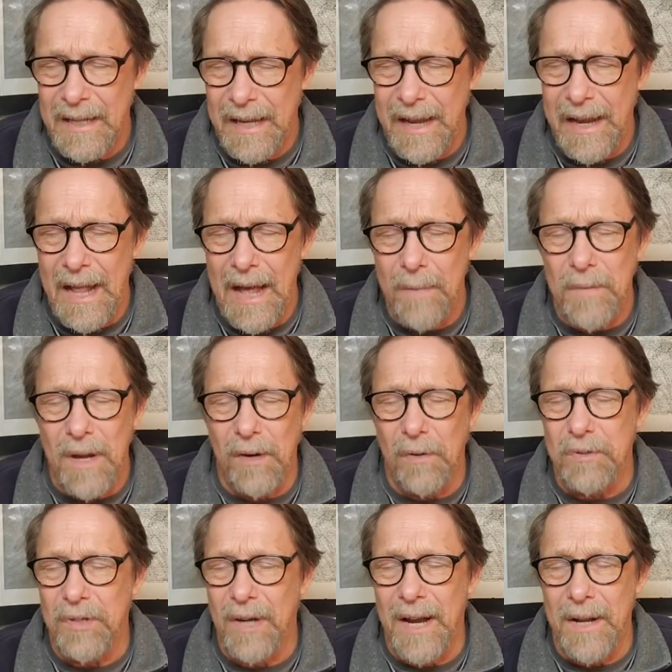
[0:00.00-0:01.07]
And I'm not
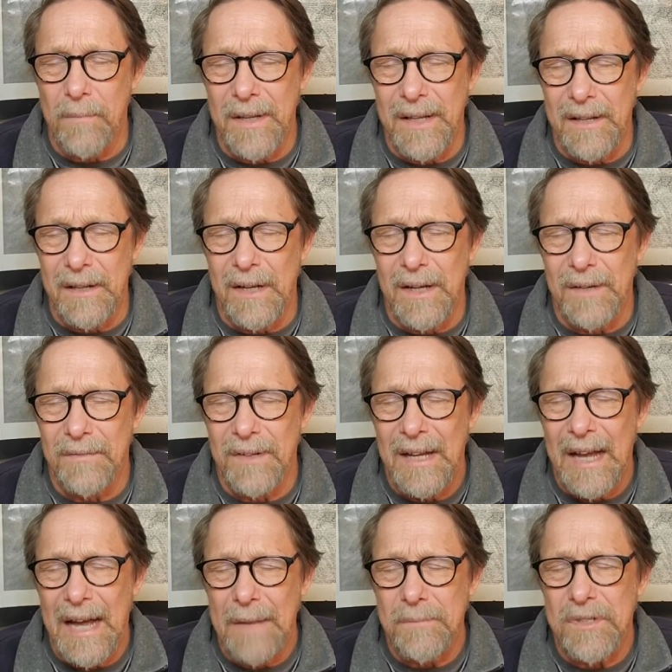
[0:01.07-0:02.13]
going to try to be enough.
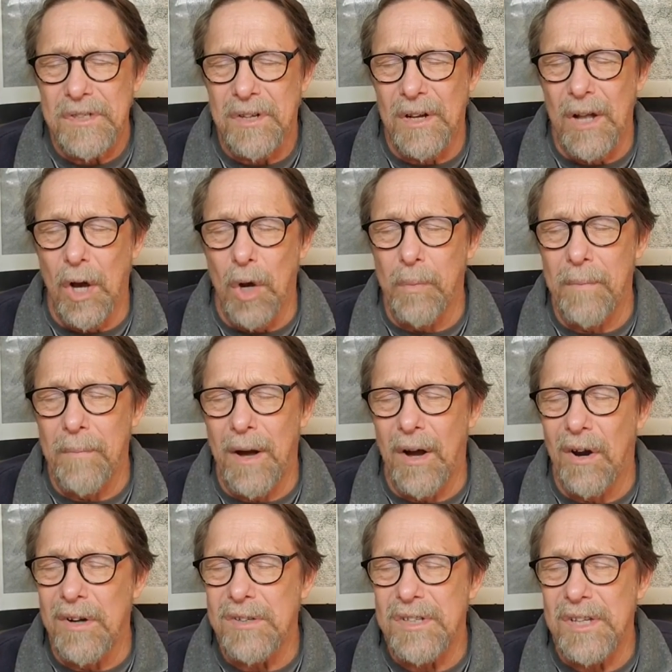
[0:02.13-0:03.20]
I'm just going to open my
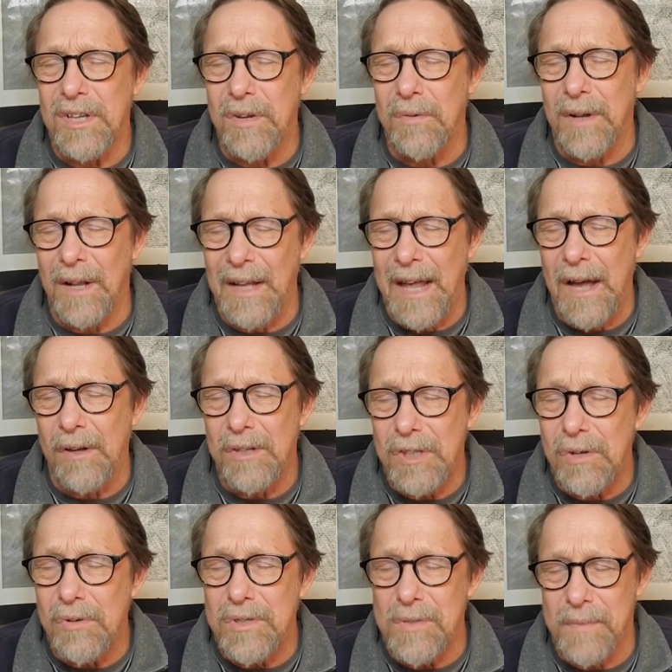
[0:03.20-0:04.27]
heart to you and allow
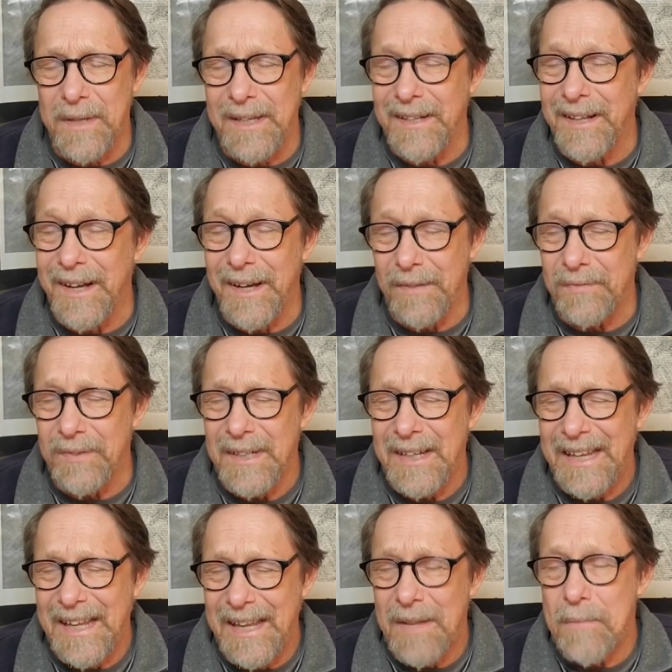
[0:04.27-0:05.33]
you to be enough
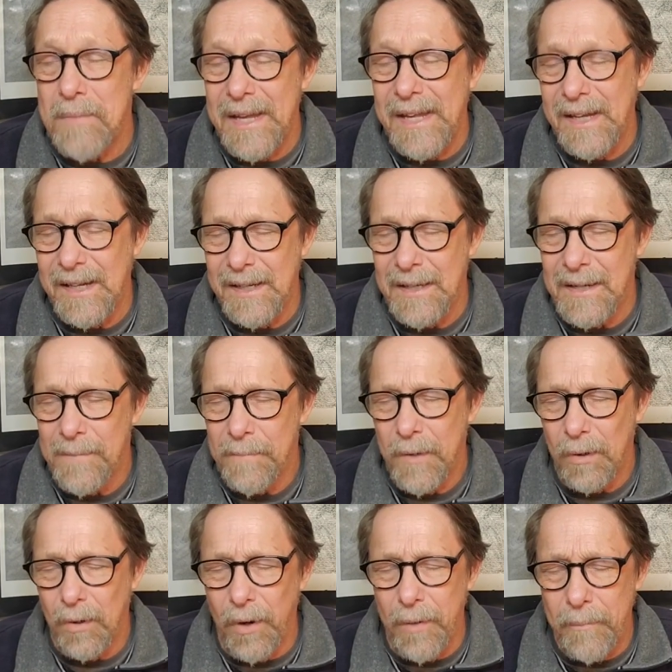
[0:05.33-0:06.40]
in me.
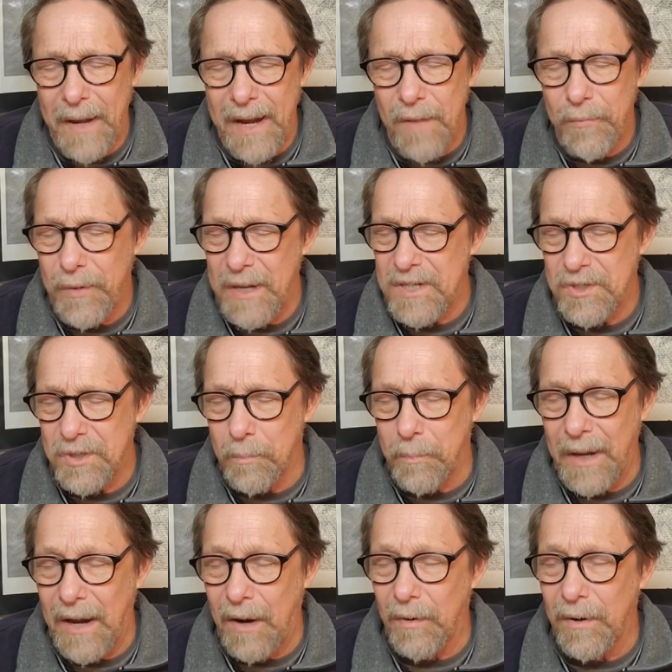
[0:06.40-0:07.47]
Lord, manifest your
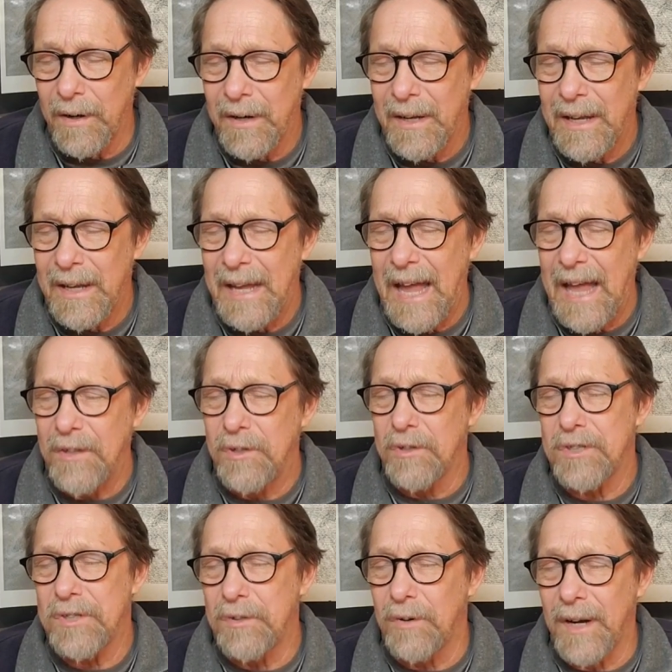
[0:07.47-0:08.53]
power and your
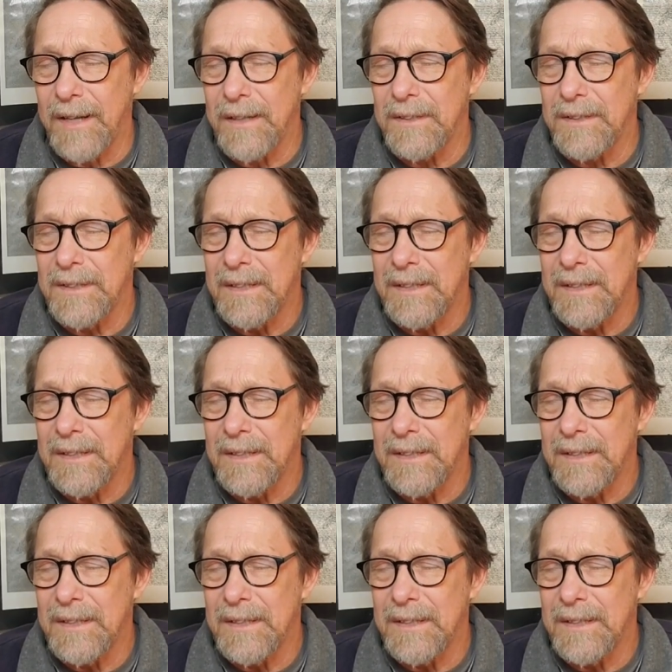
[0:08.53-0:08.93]
strength